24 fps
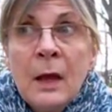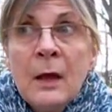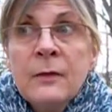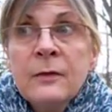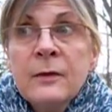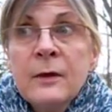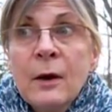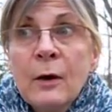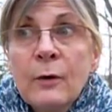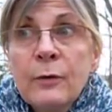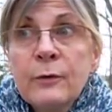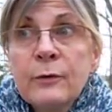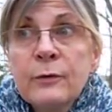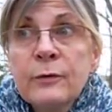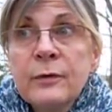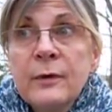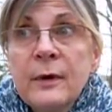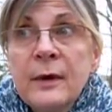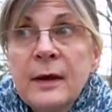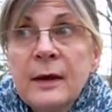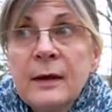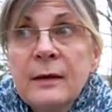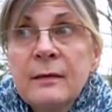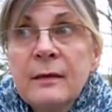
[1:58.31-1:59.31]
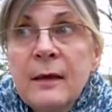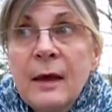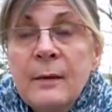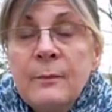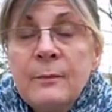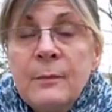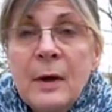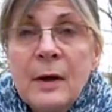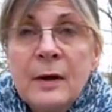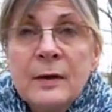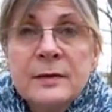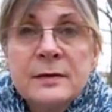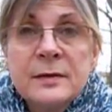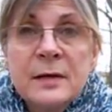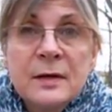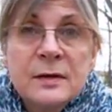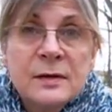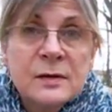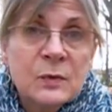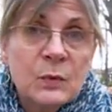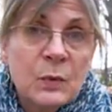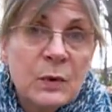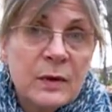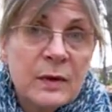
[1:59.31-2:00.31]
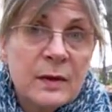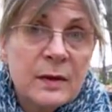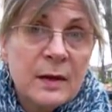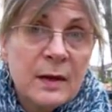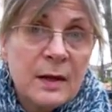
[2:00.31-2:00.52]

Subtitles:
The other thing that Mel does with